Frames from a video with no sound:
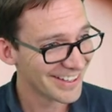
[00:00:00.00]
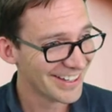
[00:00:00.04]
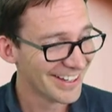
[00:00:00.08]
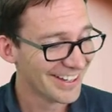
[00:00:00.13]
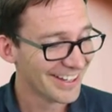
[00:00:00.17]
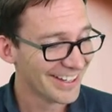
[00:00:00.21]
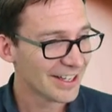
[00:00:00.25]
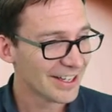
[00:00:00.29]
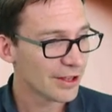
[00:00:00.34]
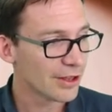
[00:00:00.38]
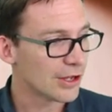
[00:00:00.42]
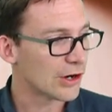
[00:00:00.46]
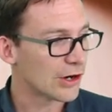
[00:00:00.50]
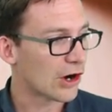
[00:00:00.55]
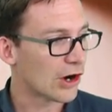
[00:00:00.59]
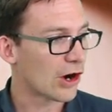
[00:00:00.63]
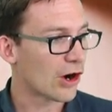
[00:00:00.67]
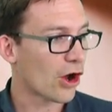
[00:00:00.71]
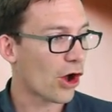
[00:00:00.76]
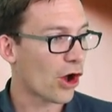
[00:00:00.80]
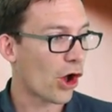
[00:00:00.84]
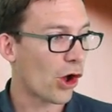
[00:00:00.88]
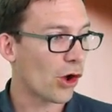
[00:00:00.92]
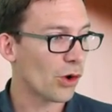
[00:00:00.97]
There are
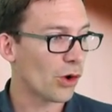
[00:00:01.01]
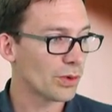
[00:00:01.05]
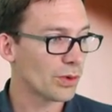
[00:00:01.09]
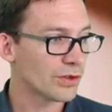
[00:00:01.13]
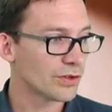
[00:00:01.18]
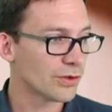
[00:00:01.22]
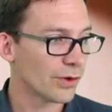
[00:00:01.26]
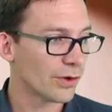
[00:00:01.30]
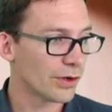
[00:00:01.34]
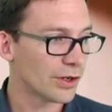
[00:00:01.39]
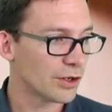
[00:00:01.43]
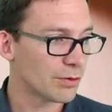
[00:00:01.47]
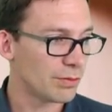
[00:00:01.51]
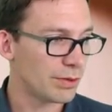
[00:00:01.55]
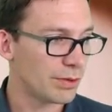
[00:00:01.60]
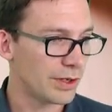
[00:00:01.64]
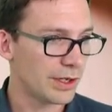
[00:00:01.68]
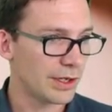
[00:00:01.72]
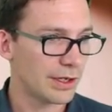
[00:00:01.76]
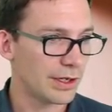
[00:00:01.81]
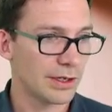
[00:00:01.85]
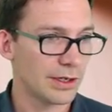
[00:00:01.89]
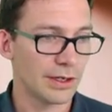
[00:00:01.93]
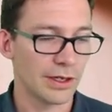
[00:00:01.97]
always going to
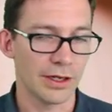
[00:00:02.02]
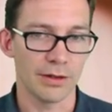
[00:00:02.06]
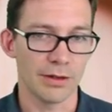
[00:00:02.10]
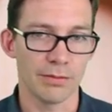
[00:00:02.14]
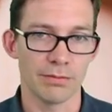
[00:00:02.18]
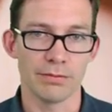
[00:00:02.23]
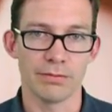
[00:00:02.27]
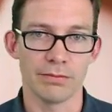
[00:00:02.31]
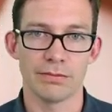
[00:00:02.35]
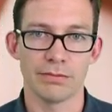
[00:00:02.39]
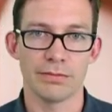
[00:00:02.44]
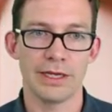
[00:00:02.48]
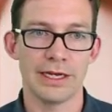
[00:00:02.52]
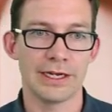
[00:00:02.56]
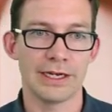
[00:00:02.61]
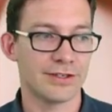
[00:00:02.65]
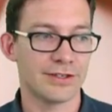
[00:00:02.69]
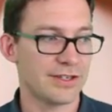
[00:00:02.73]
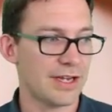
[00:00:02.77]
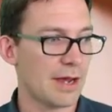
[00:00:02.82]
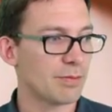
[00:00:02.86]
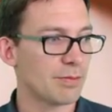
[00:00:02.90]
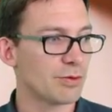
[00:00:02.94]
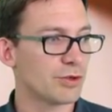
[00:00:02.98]
be
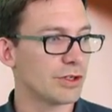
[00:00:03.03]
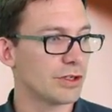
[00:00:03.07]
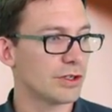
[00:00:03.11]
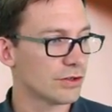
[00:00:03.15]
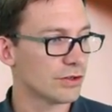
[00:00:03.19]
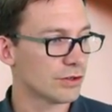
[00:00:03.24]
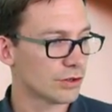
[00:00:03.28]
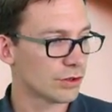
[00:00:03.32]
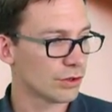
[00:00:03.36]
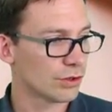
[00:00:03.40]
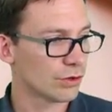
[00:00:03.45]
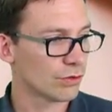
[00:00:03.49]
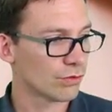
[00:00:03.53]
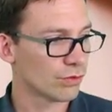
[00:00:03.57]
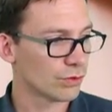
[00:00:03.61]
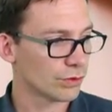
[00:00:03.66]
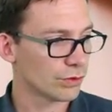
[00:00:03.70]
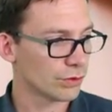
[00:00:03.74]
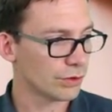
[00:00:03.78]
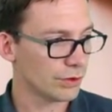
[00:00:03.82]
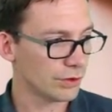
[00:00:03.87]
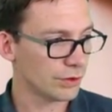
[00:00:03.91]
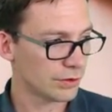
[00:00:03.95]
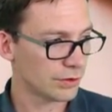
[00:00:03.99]
exceptions to the
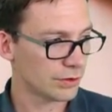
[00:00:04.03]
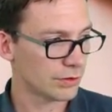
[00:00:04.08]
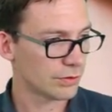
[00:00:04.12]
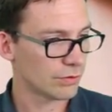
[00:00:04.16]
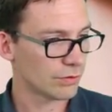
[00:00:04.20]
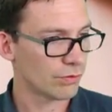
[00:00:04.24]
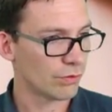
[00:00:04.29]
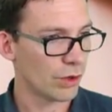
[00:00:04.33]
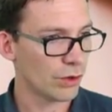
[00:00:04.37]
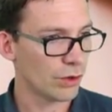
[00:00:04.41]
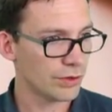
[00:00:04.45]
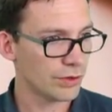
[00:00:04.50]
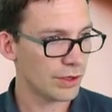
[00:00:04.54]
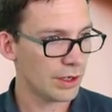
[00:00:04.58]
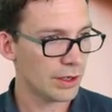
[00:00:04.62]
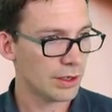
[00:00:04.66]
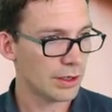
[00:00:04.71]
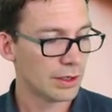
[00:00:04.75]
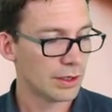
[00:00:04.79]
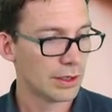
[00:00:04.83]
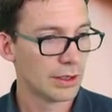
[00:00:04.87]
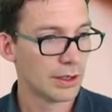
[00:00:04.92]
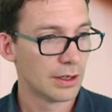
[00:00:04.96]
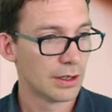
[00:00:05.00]
rules, Rosa,
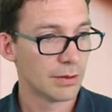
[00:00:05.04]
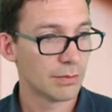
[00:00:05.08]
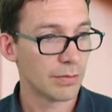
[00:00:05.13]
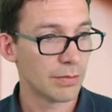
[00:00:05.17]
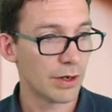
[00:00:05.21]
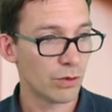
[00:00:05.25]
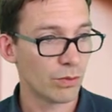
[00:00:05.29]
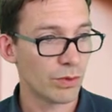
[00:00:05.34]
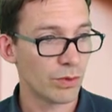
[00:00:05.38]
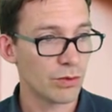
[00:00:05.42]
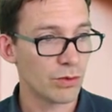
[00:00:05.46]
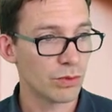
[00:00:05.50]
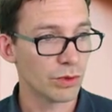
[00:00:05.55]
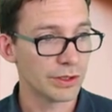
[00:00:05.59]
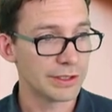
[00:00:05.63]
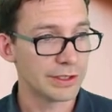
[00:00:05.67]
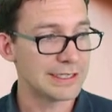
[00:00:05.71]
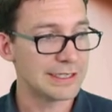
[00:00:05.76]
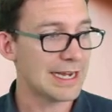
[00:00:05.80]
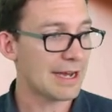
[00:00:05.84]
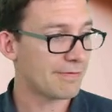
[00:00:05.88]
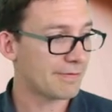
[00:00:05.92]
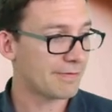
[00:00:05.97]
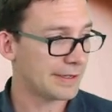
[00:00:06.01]
but we will
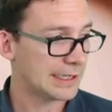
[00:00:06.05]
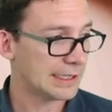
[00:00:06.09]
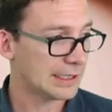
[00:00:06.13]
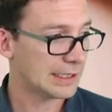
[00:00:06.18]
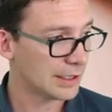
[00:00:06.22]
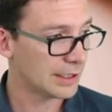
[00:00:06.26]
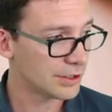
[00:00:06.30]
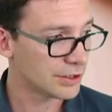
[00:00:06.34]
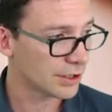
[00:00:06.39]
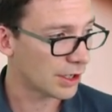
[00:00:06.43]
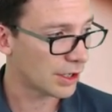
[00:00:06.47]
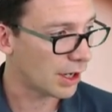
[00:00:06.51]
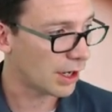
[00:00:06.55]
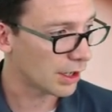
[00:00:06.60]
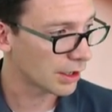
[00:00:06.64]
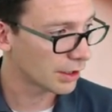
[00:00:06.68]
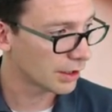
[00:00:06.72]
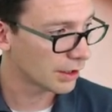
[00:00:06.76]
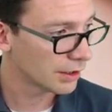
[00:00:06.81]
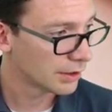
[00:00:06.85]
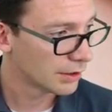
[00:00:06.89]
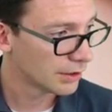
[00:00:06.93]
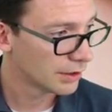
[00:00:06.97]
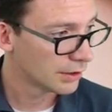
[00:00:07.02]
definitely talk
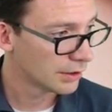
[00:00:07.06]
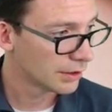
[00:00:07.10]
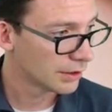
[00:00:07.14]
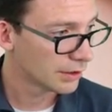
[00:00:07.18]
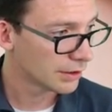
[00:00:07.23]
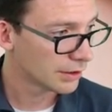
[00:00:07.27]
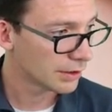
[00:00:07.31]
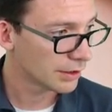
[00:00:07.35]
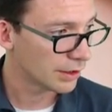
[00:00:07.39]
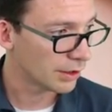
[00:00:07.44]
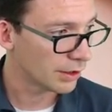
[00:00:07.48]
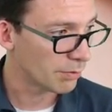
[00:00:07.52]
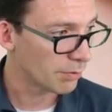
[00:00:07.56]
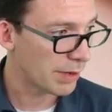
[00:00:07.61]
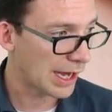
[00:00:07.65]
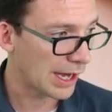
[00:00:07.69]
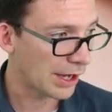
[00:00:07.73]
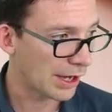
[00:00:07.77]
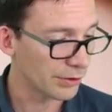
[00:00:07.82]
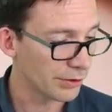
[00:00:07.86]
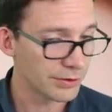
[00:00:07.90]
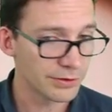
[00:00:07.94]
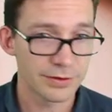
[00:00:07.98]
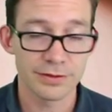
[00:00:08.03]

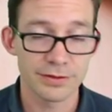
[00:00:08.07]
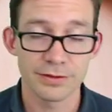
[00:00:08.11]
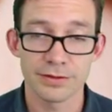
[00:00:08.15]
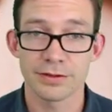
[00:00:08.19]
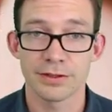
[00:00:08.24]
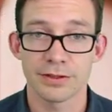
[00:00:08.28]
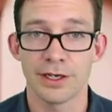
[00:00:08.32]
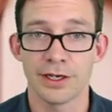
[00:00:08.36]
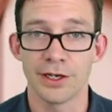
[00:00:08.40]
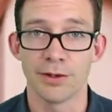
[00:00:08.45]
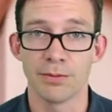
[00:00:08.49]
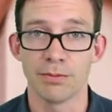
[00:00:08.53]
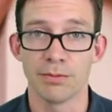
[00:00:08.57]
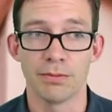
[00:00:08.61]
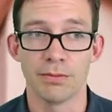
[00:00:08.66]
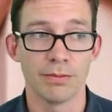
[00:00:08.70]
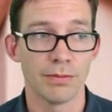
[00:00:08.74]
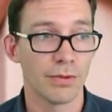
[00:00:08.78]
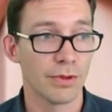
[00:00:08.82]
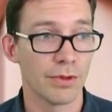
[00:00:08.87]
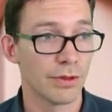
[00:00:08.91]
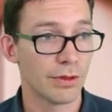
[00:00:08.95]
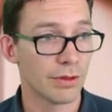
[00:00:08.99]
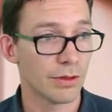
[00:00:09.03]
about
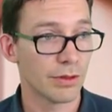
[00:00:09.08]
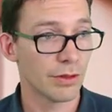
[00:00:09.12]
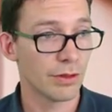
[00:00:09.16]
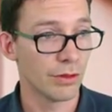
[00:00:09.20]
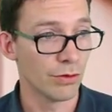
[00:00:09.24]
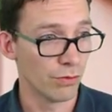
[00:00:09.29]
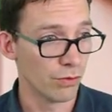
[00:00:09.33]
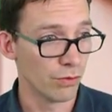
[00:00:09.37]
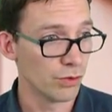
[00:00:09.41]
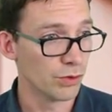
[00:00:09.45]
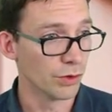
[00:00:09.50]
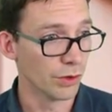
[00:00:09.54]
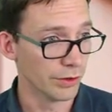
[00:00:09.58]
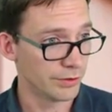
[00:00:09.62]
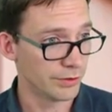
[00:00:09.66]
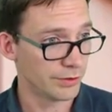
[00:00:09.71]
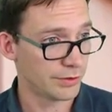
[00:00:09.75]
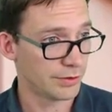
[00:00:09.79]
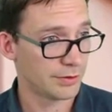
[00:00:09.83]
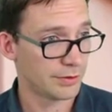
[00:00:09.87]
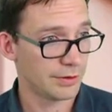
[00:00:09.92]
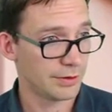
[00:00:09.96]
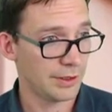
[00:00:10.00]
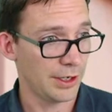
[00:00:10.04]
the rules
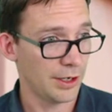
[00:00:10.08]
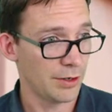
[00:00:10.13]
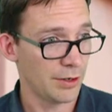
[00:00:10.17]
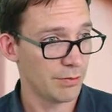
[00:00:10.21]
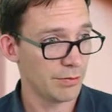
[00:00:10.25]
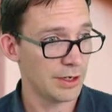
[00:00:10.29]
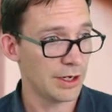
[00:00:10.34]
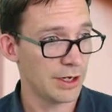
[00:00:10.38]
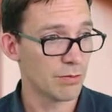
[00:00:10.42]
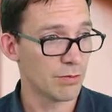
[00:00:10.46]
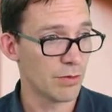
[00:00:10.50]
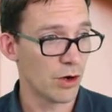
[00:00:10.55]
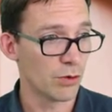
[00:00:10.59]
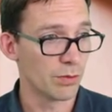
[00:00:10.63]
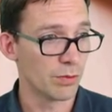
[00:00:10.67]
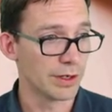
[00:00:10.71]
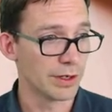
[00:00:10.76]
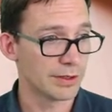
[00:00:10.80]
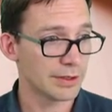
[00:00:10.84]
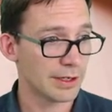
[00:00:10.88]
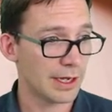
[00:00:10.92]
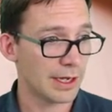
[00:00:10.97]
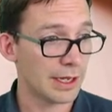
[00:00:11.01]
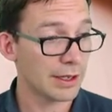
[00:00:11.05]
in a moment.
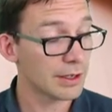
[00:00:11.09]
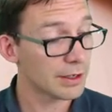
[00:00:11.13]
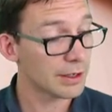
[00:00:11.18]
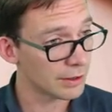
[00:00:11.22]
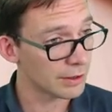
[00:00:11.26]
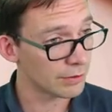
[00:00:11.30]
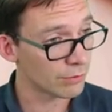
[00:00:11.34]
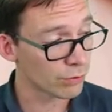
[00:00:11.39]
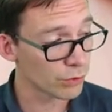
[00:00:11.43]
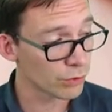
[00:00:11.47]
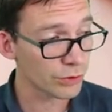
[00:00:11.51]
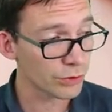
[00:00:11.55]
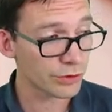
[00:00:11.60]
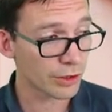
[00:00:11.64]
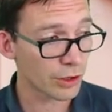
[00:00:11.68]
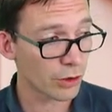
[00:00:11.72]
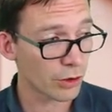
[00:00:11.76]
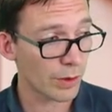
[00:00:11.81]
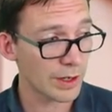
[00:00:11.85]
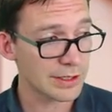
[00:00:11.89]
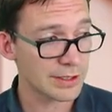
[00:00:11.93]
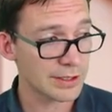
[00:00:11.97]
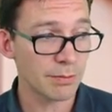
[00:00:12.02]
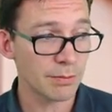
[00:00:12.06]
And the rules are quite
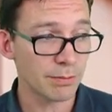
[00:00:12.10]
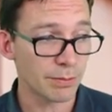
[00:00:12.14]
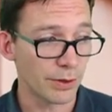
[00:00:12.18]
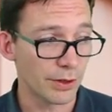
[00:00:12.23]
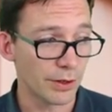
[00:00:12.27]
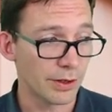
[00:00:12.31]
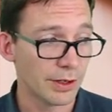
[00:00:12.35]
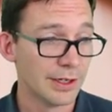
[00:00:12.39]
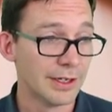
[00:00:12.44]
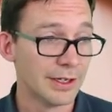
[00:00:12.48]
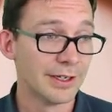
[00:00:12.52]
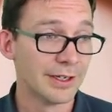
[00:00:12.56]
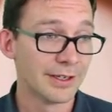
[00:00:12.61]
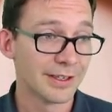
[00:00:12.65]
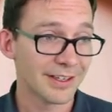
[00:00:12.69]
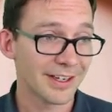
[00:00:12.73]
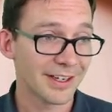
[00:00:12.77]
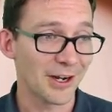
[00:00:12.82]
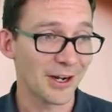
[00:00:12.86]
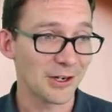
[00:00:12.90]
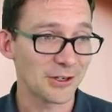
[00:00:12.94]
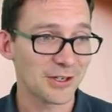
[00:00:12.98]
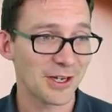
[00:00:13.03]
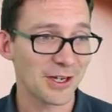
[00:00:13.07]
simple, and
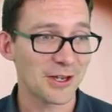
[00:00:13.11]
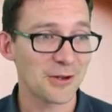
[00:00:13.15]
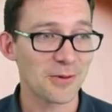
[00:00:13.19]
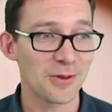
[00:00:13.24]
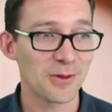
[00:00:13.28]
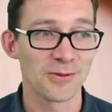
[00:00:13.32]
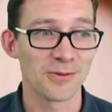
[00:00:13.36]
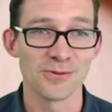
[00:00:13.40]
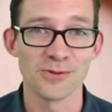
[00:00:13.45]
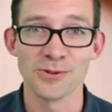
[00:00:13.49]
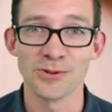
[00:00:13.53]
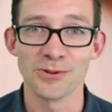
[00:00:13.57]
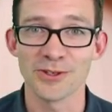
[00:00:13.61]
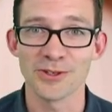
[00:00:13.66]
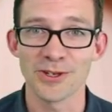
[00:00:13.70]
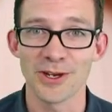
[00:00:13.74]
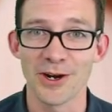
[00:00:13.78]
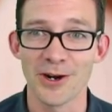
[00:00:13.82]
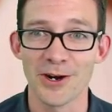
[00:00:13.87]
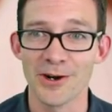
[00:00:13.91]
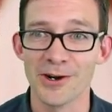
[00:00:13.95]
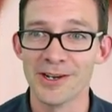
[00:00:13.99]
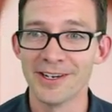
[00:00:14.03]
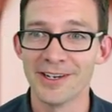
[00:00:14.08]
I'll tell you what the rules
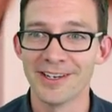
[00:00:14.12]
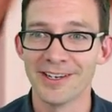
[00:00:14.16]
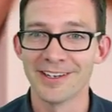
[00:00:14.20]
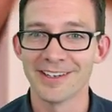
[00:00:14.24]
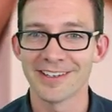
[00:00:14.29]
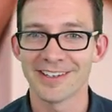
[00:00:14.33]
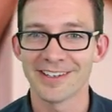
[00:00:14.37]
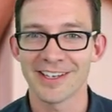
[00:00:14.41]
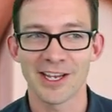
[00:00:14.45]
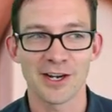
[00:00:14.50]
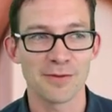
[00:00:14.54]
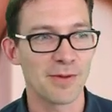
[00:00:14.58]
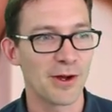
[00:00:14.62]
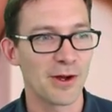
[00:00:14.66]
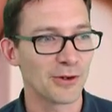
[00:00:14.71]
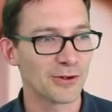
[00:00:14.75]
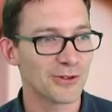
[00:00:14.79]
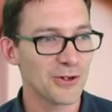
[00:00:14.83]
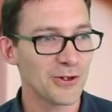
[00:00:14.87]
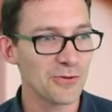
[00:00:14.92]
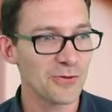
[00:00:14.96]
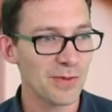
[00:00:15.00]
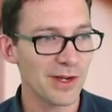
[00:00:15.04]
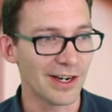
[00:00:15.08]
are in about
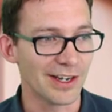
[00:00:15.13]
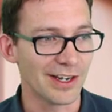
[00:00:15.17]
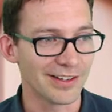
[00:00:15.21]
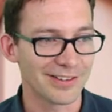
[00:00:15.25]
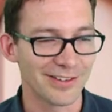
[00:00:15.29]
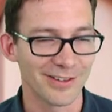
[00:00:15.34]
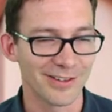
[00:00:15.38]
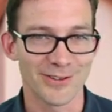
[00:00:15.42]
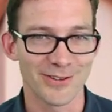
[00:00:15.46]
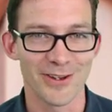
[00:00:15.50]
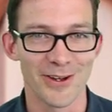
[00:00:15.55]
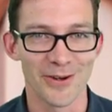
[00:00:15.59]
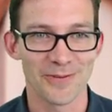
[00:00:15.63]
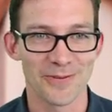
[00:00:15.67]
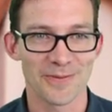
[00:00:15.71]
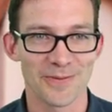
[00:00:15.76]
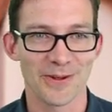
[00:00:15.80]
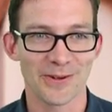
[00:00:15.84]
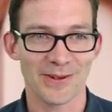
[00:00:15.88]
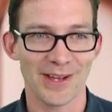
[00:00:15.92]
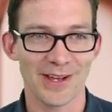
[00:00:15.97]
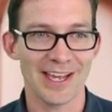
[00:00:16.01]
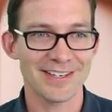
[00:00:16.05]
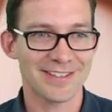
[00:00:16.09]
2 minutes or so.
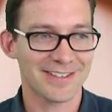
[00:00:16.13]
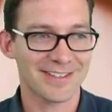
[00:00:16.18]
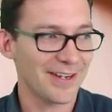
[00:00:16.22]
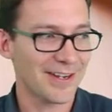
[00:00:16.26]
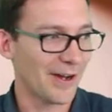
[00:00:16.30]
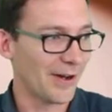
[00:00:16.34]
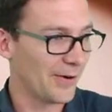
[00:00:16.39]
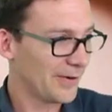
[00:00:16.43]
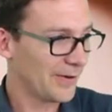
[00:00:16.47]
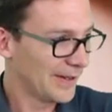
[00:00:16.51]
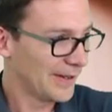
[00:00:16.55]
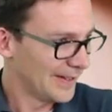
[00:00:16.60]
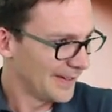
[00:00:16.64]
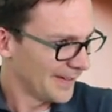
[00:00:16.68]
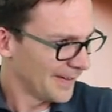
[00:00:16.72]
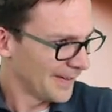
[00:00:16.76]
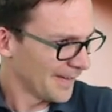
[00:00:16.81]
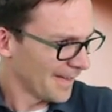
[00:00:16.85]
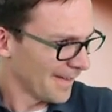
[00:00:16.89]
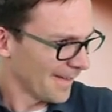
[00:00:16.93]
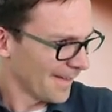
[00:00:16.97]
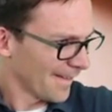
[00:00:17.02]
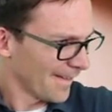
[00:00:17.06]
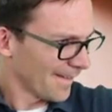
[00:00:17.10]
Okay, so
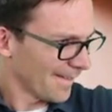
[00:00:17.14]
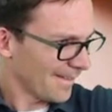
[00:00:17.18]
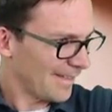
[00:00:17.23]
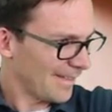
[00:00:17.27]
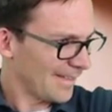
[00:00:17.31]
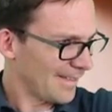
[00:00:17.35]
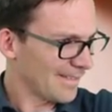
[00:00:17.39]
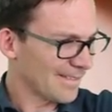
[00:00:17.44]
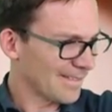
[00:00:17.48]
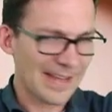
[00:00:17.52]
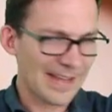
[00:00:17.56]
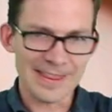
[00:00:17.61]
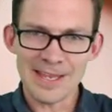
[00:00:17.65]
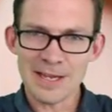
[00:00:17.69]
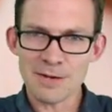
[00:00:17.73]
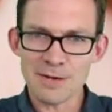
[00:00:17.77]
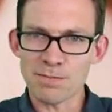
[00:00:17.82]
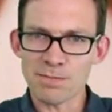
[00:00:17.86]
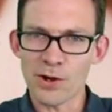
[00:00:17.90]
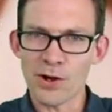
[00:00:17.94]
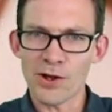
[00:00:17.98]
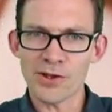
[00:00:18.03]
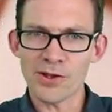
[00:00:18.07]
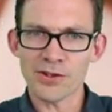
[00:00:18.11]
I think
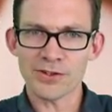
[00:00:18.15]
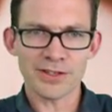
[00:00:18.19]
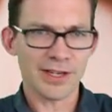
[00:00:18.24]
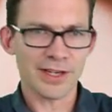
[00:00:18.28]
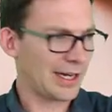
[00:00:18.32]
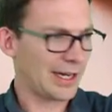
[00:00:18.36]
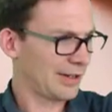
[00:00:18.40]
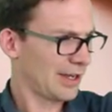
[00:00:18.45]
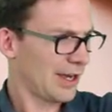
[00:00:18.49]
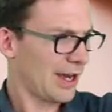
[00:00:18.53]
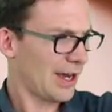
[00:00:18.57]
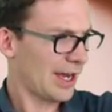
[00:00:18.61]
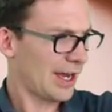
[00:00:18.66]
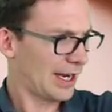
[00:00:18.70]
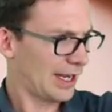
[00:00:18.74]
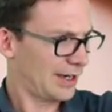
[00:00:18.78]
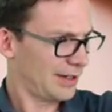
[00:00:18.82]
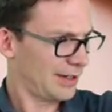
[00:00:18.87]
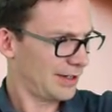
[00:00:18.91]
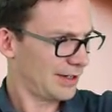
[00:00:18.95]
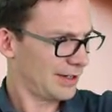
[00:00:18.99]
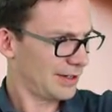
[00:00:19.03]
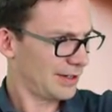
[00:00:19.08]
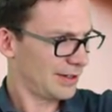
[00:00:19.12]
Paul's kind of got it.
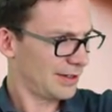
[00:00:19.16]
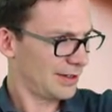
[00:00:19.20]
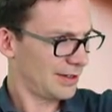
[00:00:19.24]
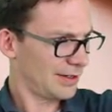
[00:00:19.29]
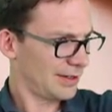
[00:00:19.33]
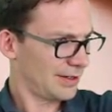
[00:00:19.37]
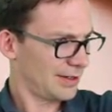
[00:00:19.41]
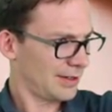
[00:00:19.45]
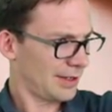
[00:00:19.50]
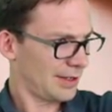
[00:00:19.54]
I think